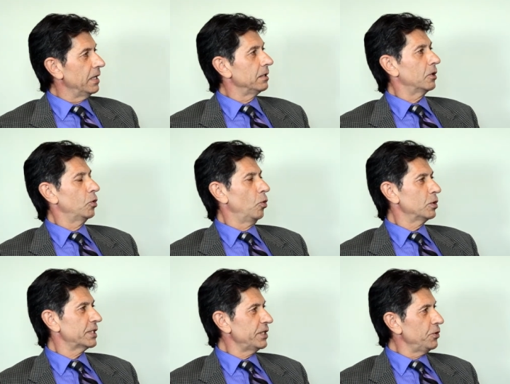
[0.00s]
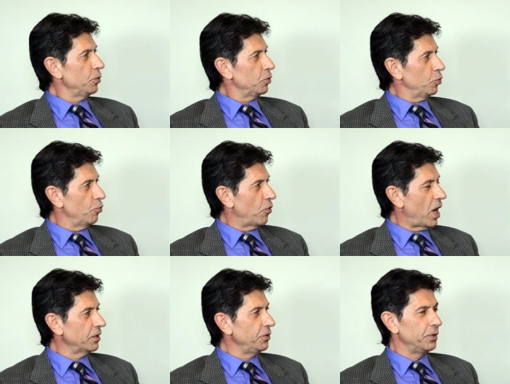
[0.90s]
The closer you to
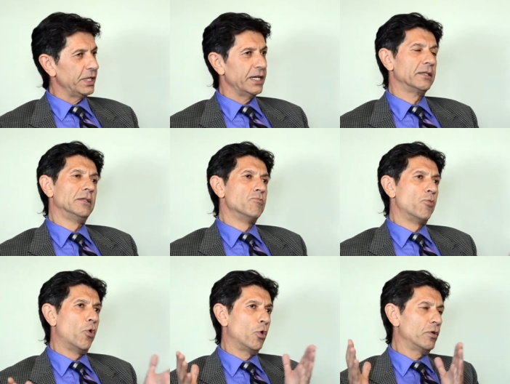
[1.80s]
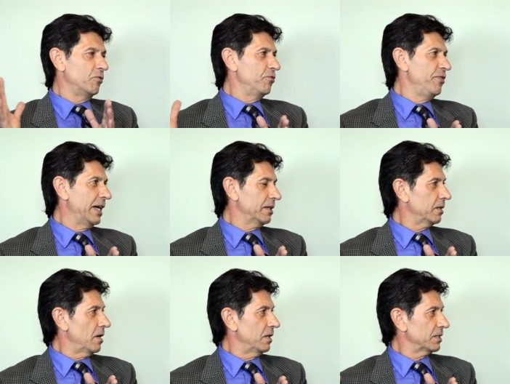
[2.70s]
one you get, the more wealth
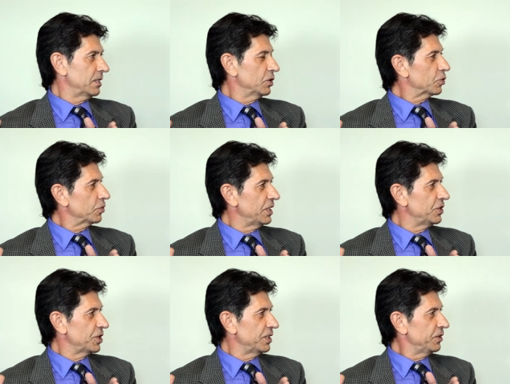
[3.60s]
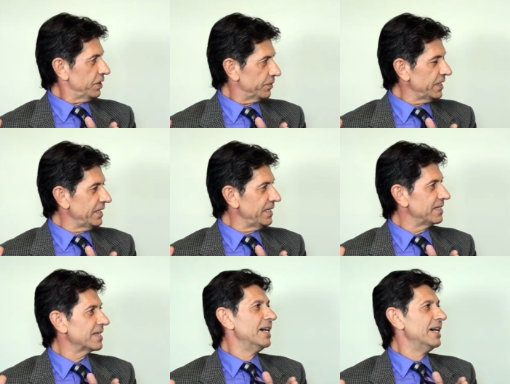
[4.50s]
concentration there is.